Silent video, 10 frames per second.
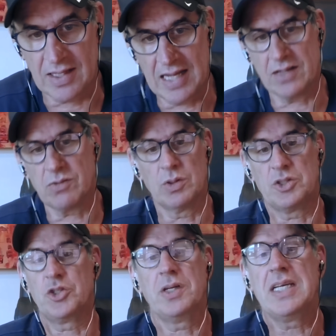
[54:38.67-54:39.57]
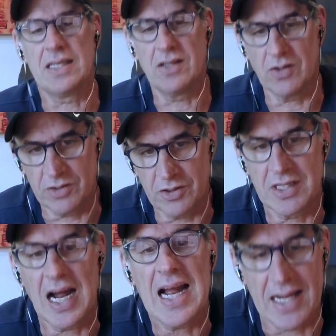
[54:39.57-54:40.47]
like what you eat or your
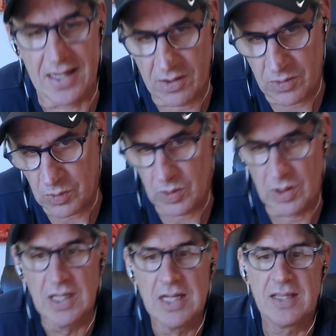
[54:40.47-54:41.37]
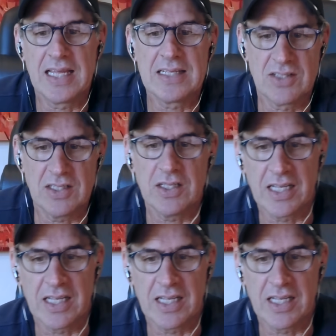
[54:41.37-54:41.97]
diet or things that,